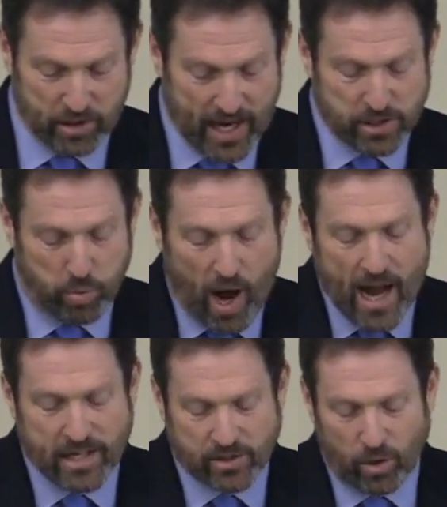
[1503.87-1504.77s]
that's
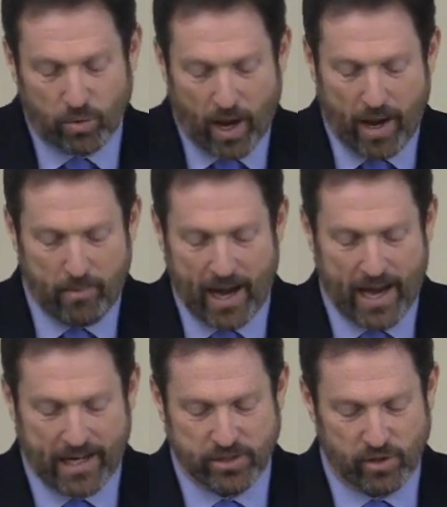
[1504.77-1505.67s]
why. So I
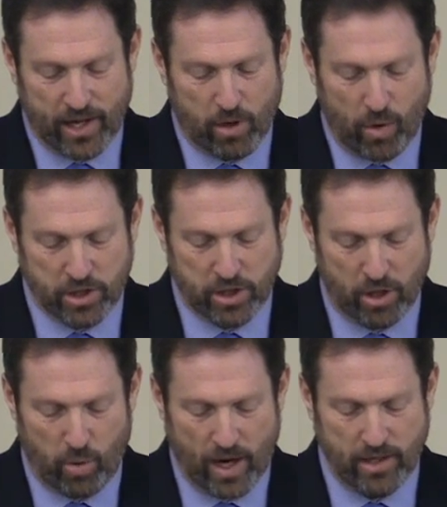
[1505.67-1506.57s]
answer that
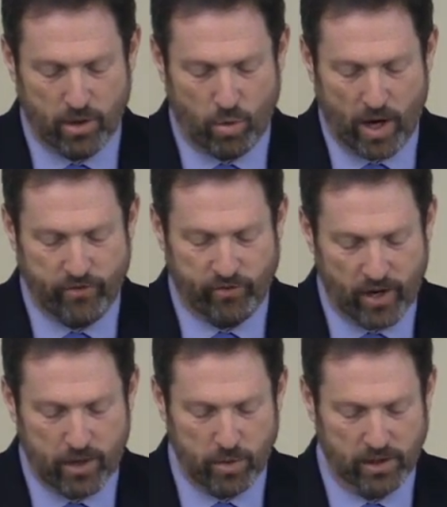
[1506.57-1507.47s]
question quite
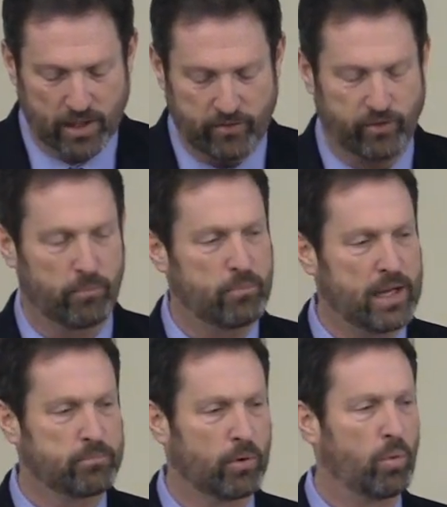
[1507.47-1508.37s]
frequently from
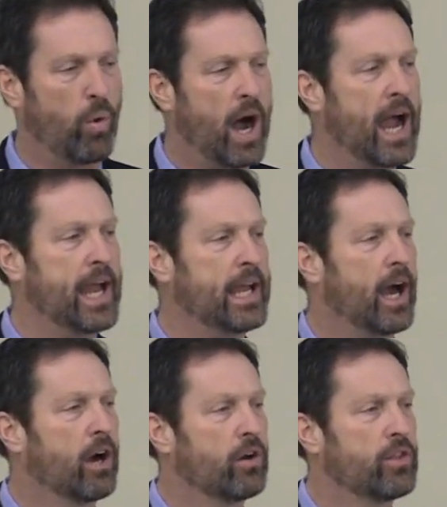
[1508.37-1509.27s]
people. Why
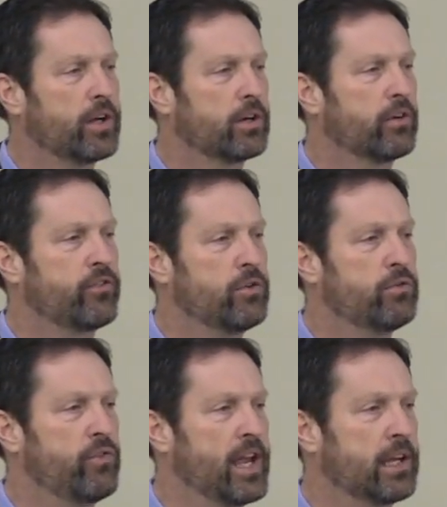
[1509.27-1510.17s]
are there a
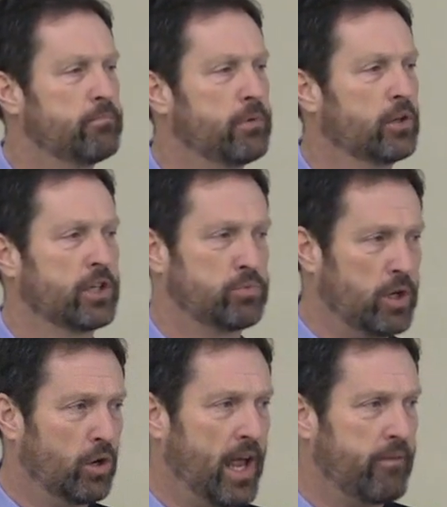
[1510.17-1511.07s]
few vacant buildings?
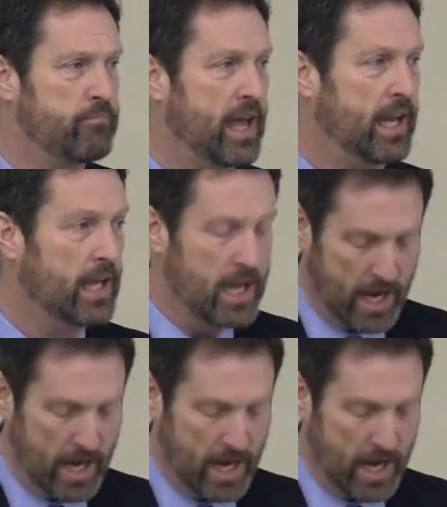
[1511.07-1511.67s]
We don't have many.